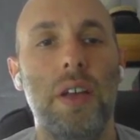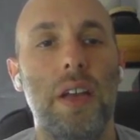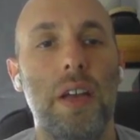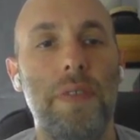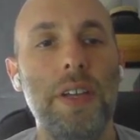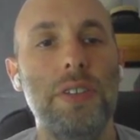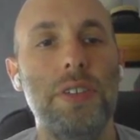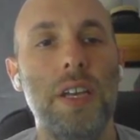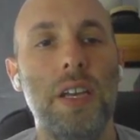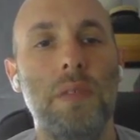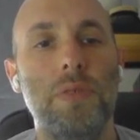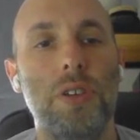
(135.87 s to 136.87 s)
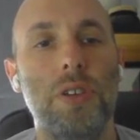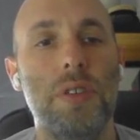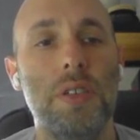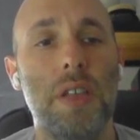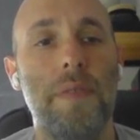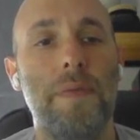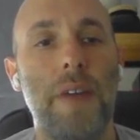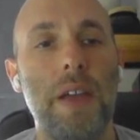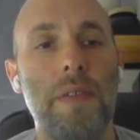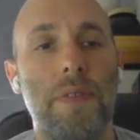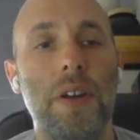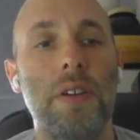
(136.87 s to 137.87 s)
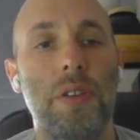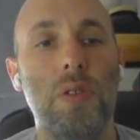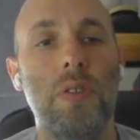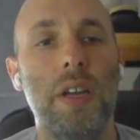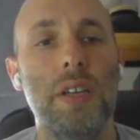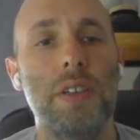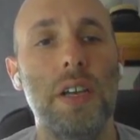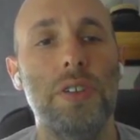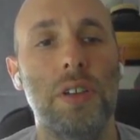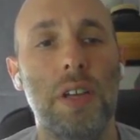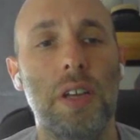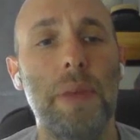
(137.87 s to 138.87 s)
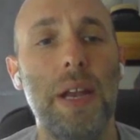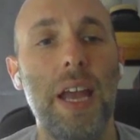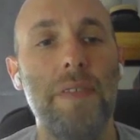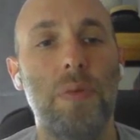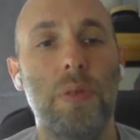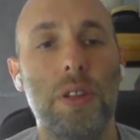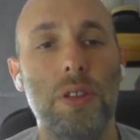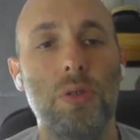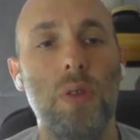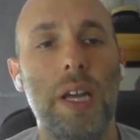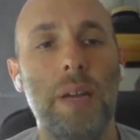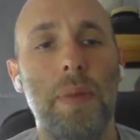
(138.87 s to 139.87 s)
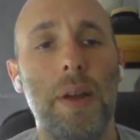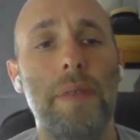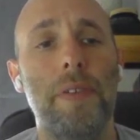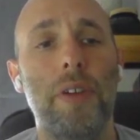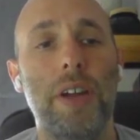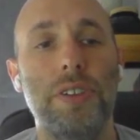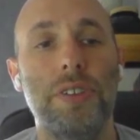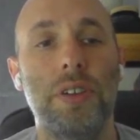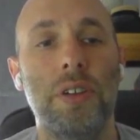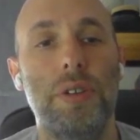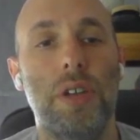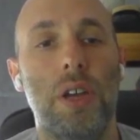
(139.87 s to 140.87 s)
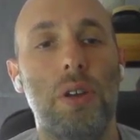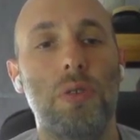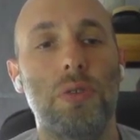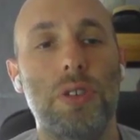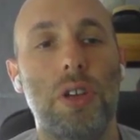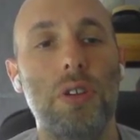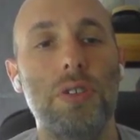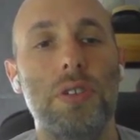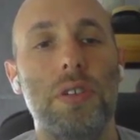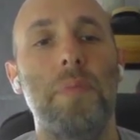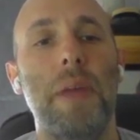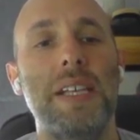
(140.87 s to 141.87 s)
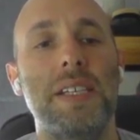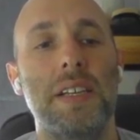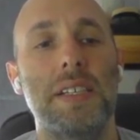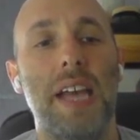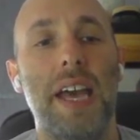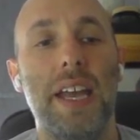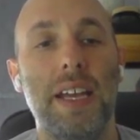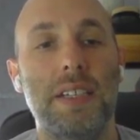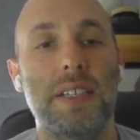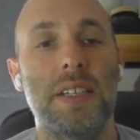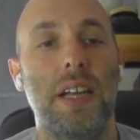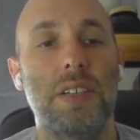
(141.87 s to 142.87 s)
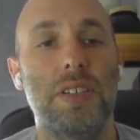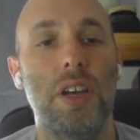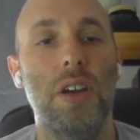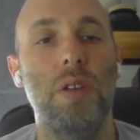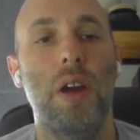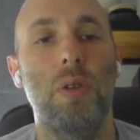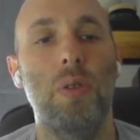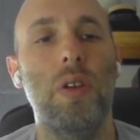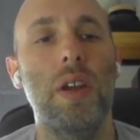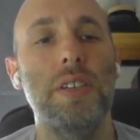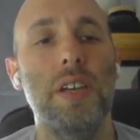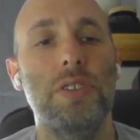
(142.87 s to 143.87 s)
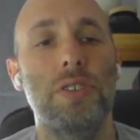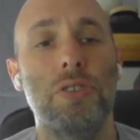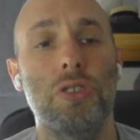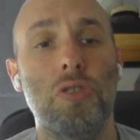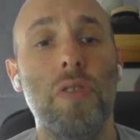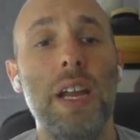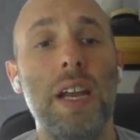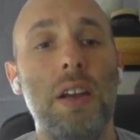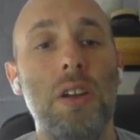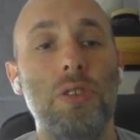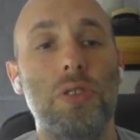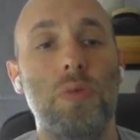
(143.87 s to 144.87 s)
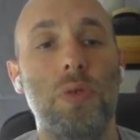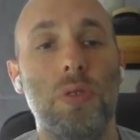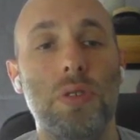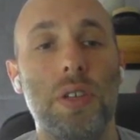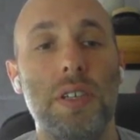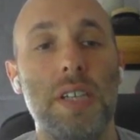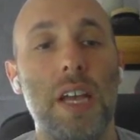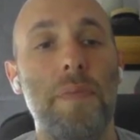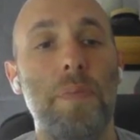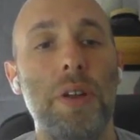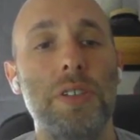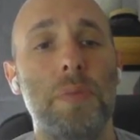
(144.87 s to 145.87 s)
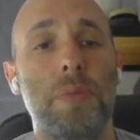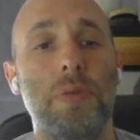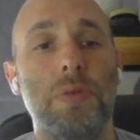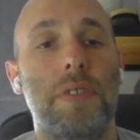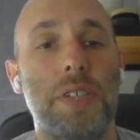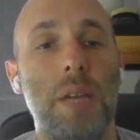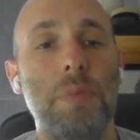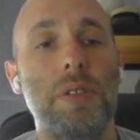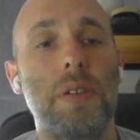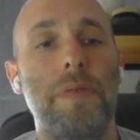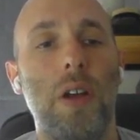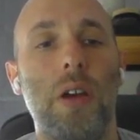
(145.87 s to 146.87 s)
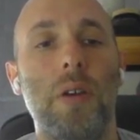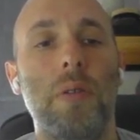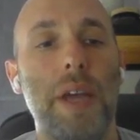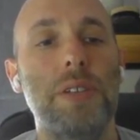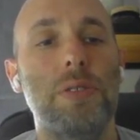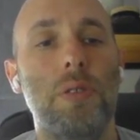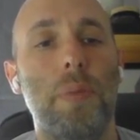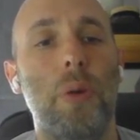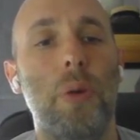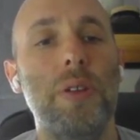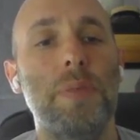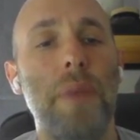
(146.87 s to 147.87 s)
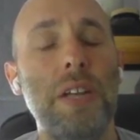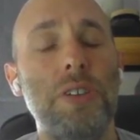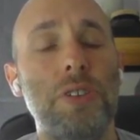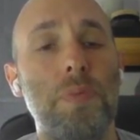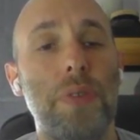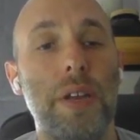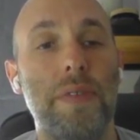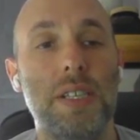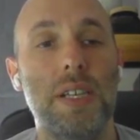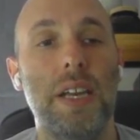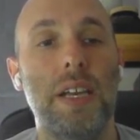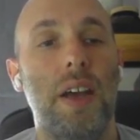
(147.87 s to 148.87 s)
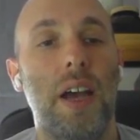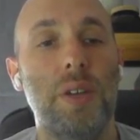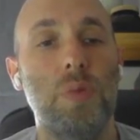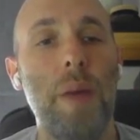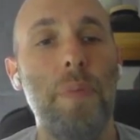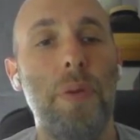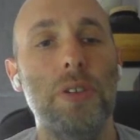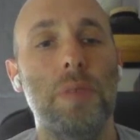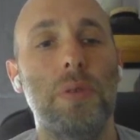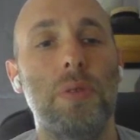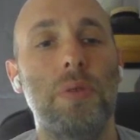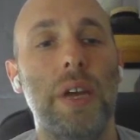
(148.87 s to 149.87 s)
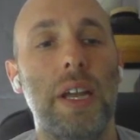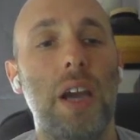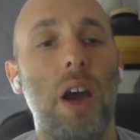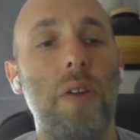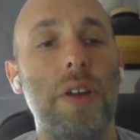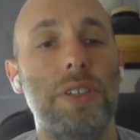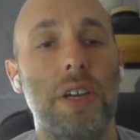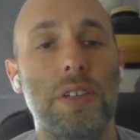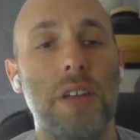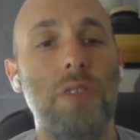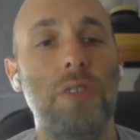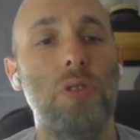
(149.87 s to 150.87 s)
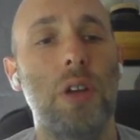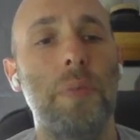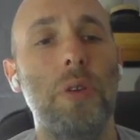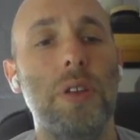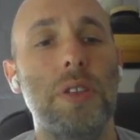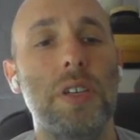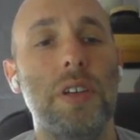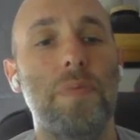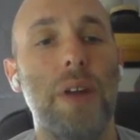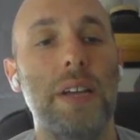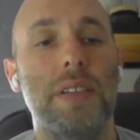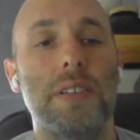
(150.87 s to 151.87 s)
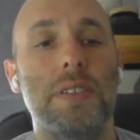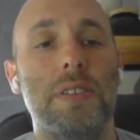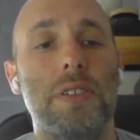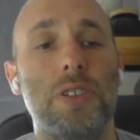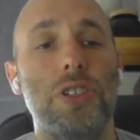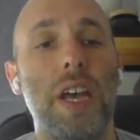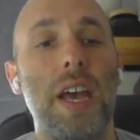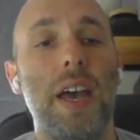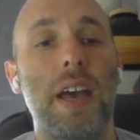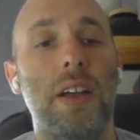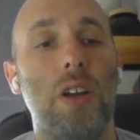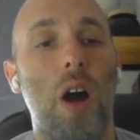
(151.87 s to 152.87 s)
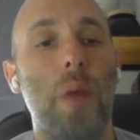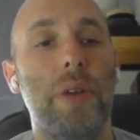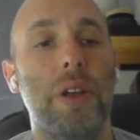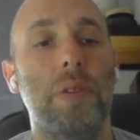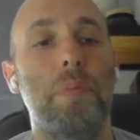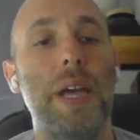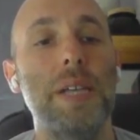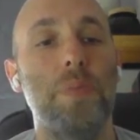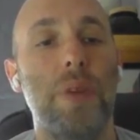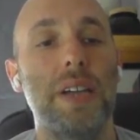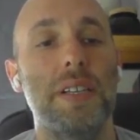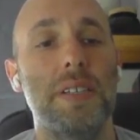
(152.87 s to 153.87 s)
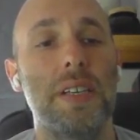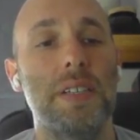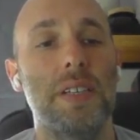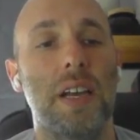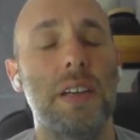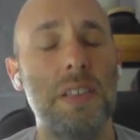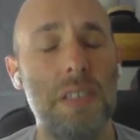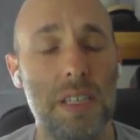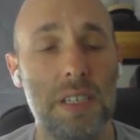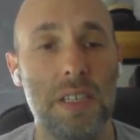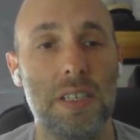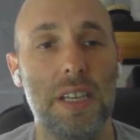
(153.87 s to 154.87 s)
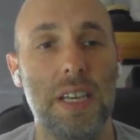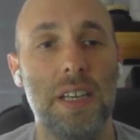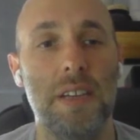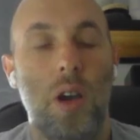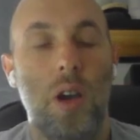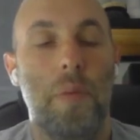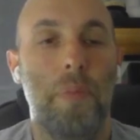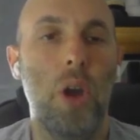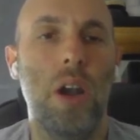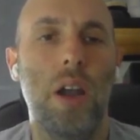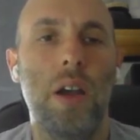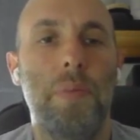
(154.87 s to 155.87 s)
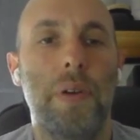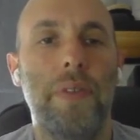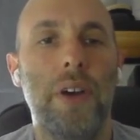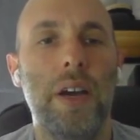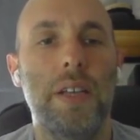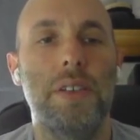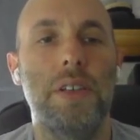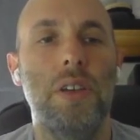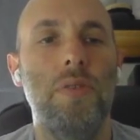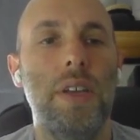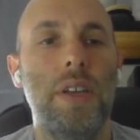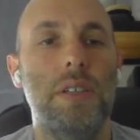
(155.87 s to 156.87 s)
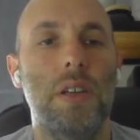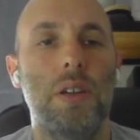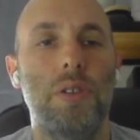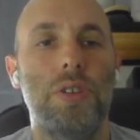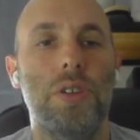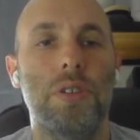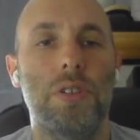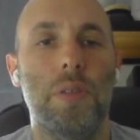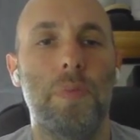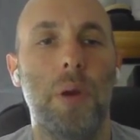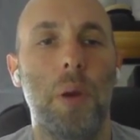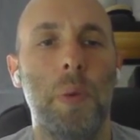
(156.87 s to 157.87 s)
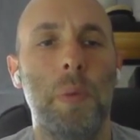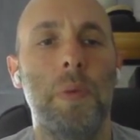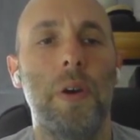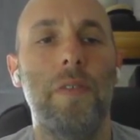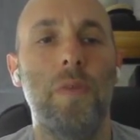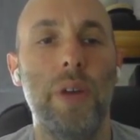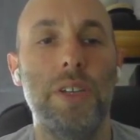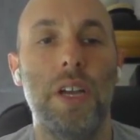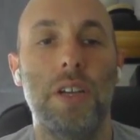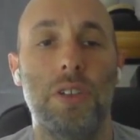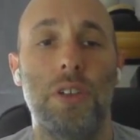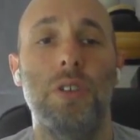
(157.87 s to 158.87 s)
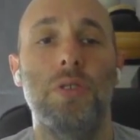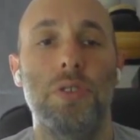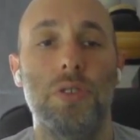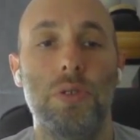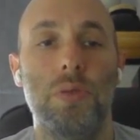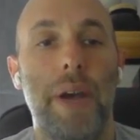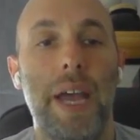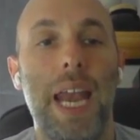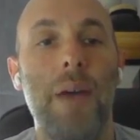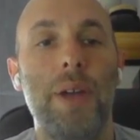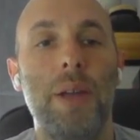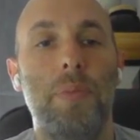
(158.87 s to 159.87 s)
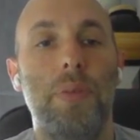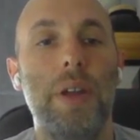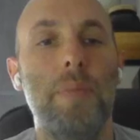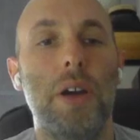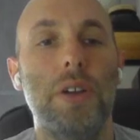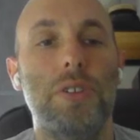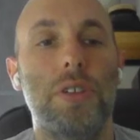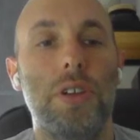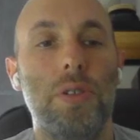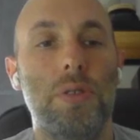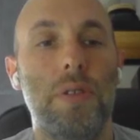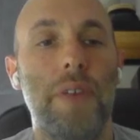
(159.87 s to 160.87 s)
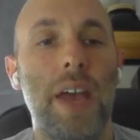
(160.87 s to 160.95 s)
If each team chooses their favourite, the organisation can be left with a tooling proliferation which can cause cost and maintenance headaches, and so an organisation should really look towards a set of principles for teams to follow based on the points mentioned previously, and where possible encourage a central community of practice to share common best practices and consistency. Modeler provides a unique solution to the problem of which execution tool by allowing pretty much the use of